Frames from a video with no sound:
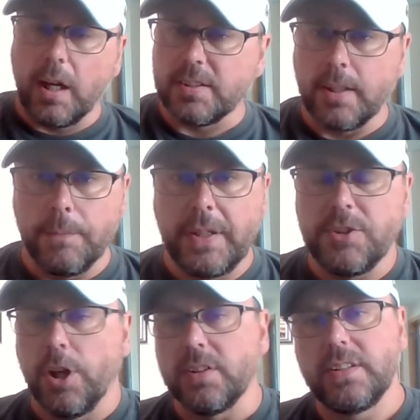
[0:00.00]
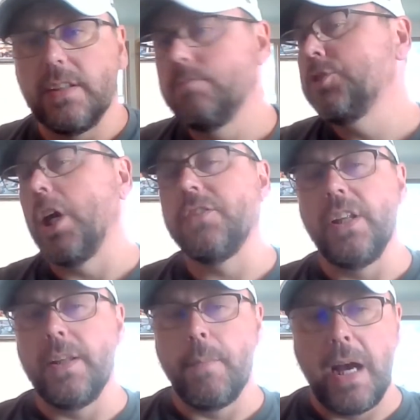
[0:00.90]
something just
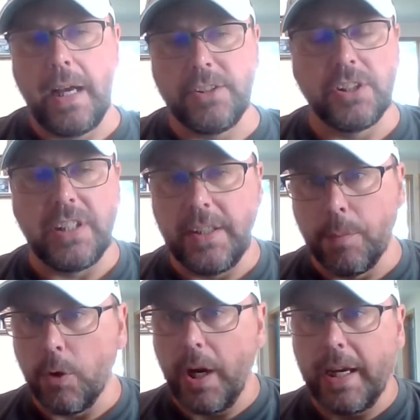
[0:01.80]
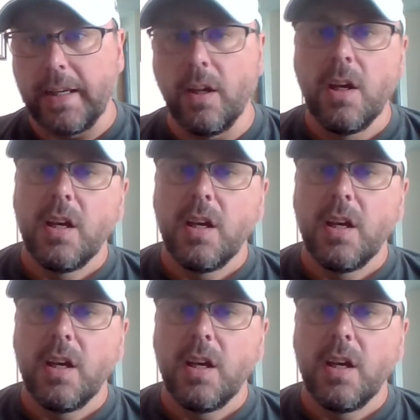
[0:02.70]
in the mind, just in the brain,